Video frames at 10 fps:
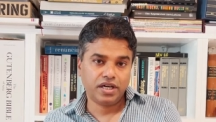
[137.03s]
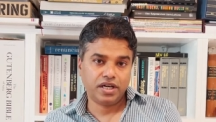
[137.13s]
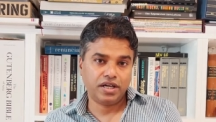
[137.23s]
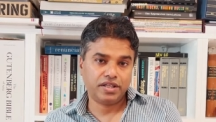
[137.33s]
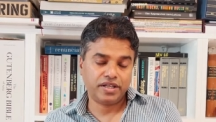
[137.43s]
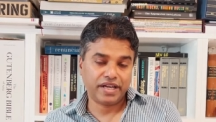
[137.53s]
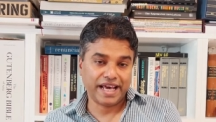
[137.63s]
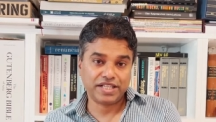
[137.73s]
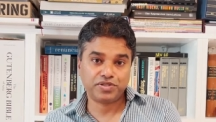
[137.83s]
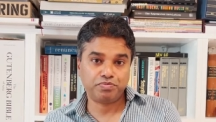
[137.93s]
Uh, there
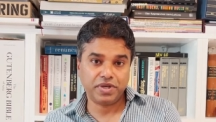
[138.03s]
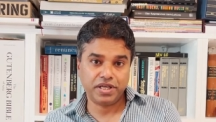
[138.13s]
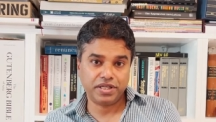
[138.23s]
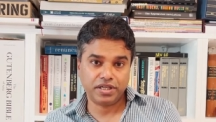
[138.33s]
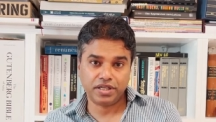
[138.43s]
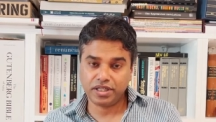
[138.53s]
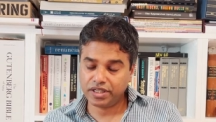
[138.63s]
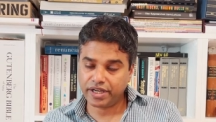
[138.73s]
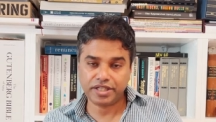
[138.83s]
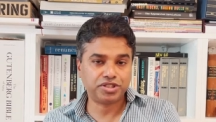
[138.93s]
has been a
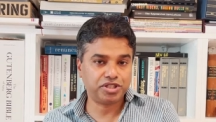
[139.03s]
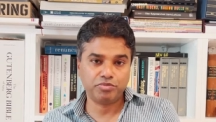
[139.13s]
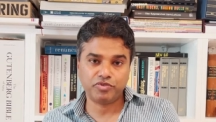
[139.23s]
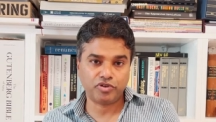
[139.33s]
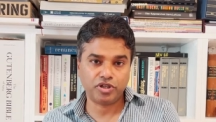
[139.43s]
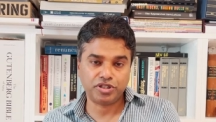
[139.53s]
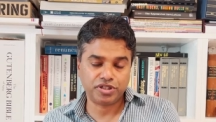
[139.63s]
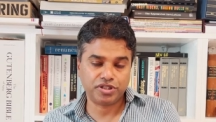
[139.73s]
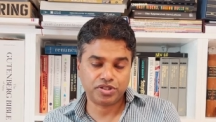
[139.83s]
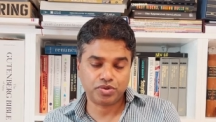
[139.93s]
great team of
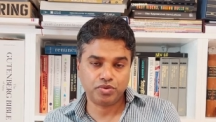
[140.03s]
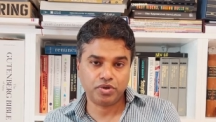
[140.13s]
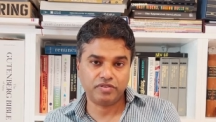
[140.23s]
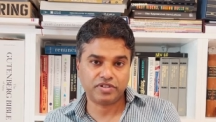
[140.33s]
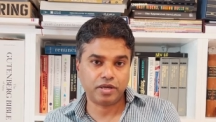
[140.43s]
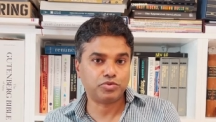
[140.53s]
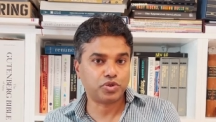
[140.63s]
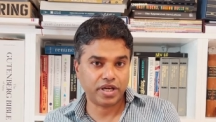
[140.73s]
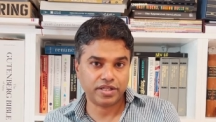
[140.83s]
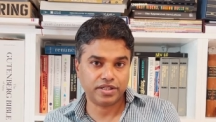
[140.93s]
volunteers who have come
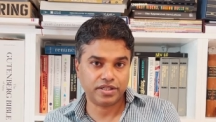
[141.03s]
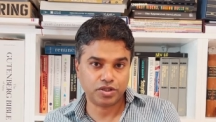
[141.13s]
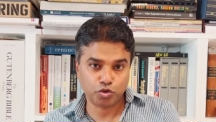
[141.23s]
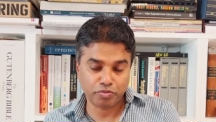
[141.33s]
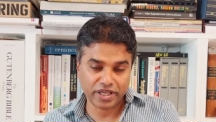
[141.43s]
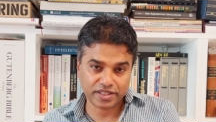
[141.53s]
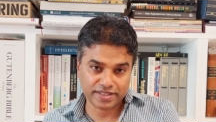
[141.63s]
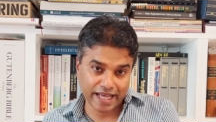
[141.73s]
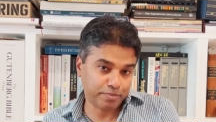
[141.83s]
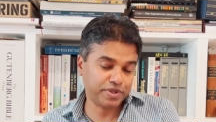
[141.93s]
together to make
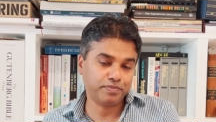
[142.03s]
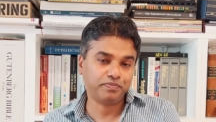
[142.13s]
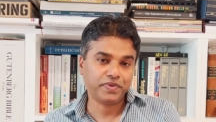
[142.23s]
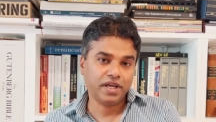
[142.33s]
this happen.